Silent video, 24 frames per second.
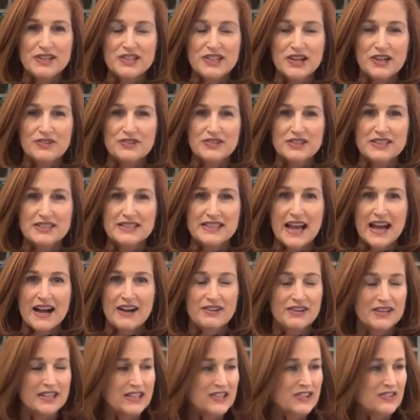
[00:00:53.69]
reach out to
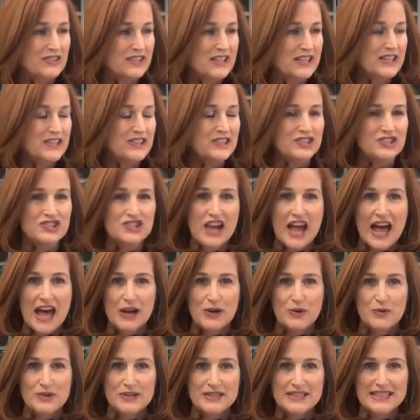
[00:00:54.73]
Sarah either in the
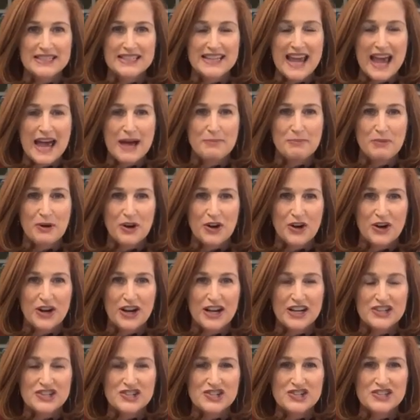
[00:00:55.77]
chat or DM
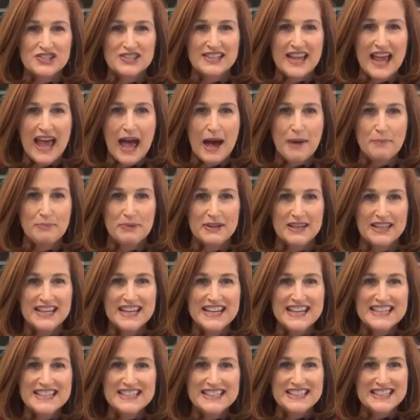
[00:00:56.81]
her, and she's
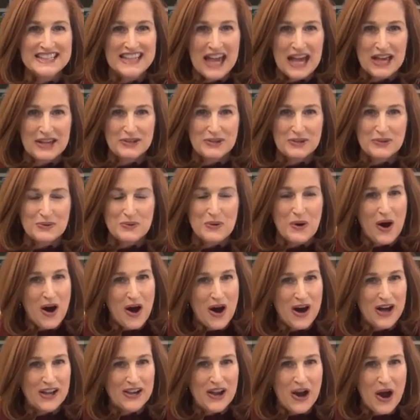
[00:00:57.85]
happy to get you
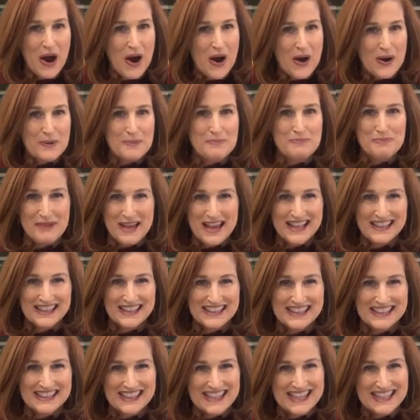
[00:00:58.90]
on our
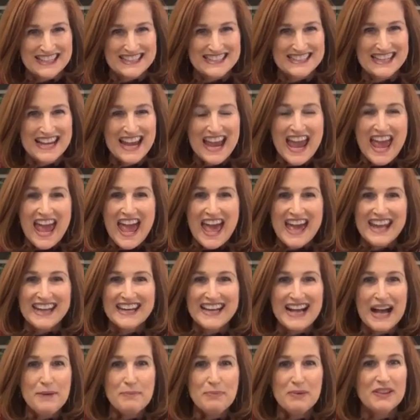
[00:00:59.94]
mailing list.
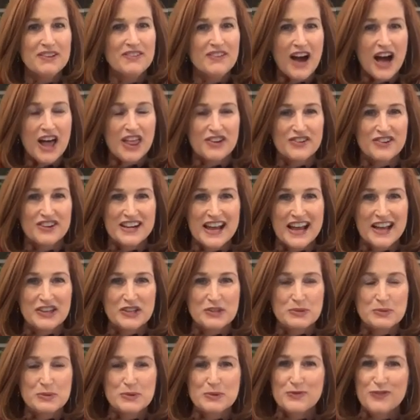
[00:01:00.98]
And a couple of other
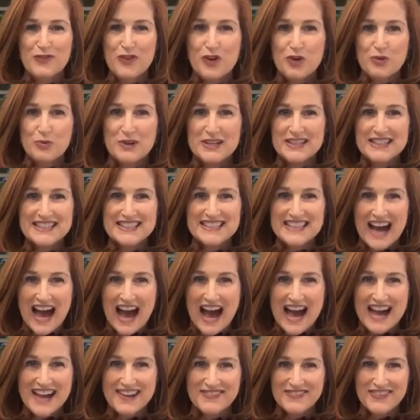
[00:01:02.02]
announcements before we
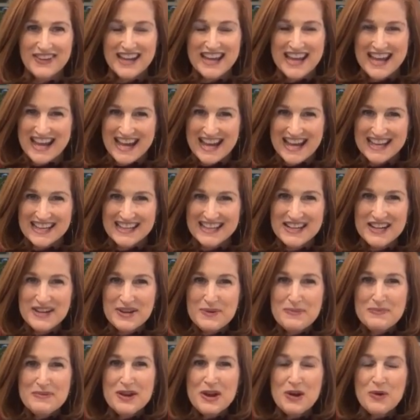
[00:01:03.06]
dive in.
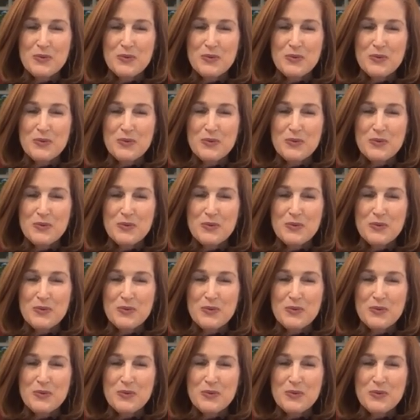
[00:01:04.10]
